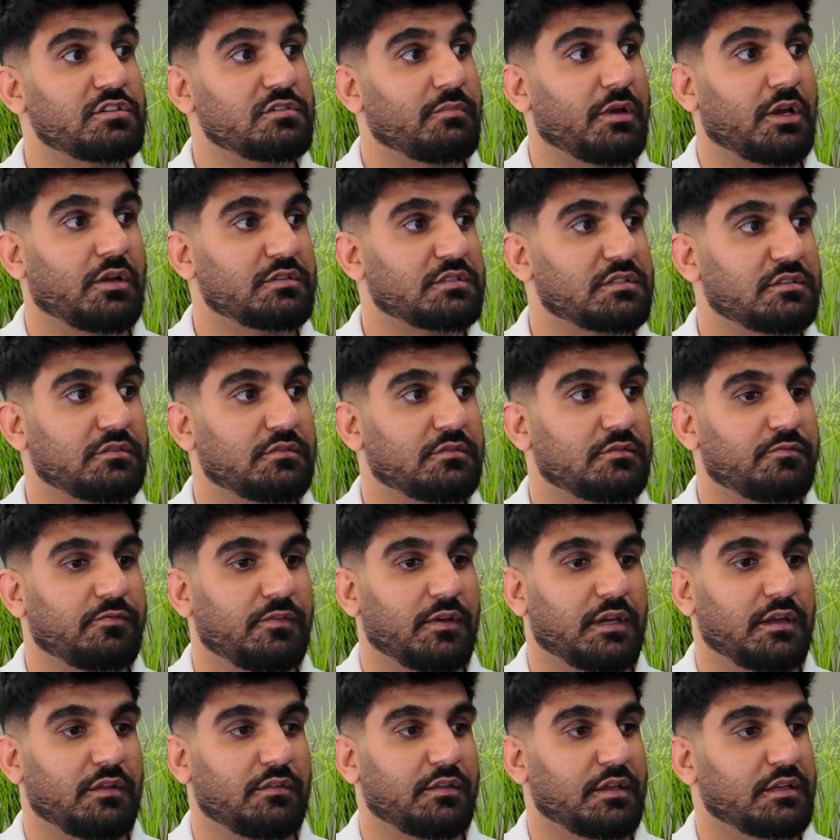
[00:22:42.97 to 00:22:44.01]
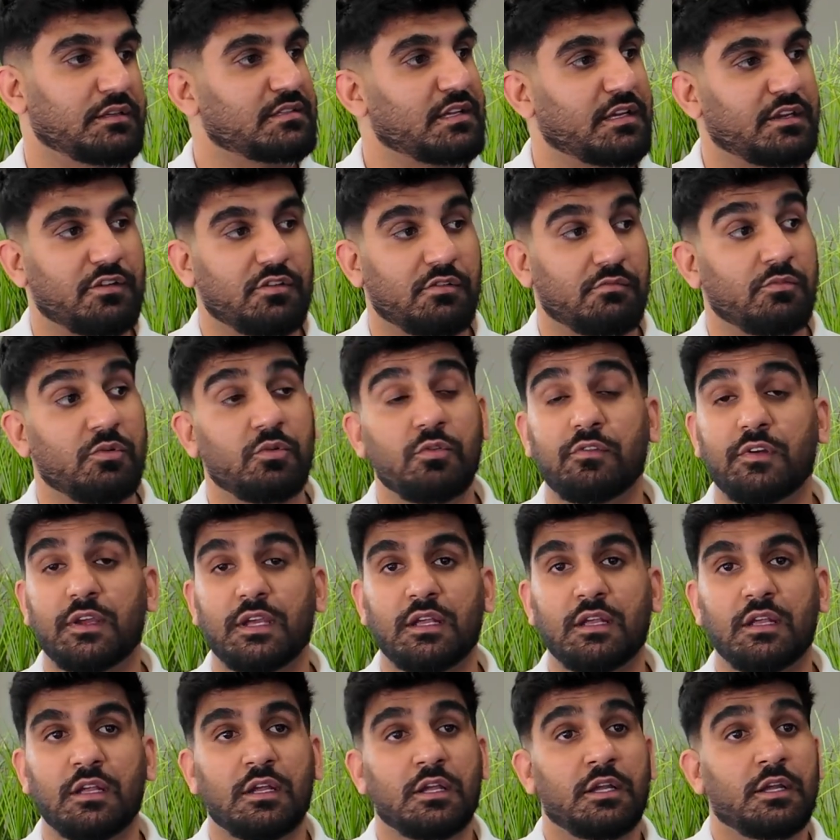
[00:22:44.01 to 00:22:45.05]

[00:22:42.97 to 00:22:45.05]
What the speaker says: amounts of things that you're moving,